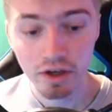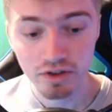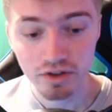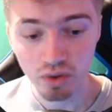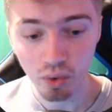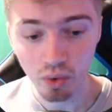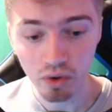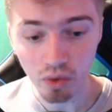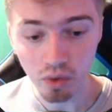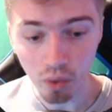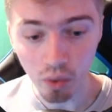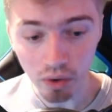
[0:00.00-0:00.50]

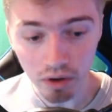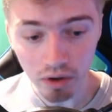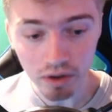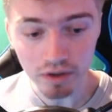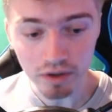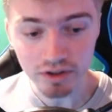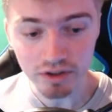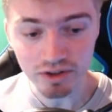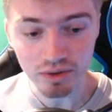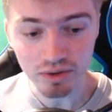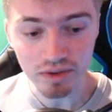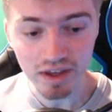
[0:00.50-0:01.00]
So in order to
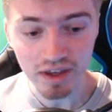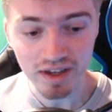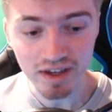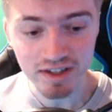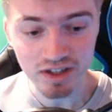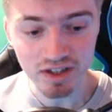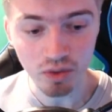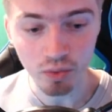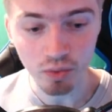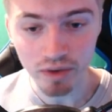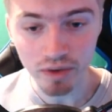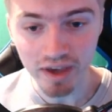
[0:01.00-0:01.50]
do
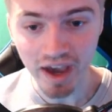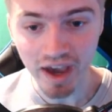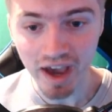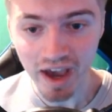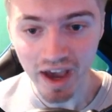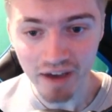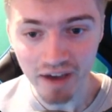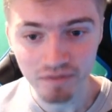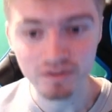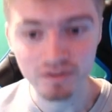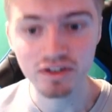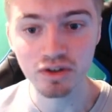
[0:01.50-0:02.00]
this, we
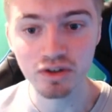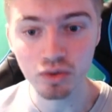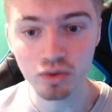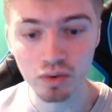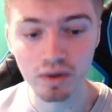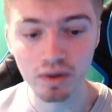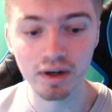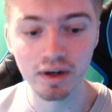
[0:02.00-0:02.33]
have to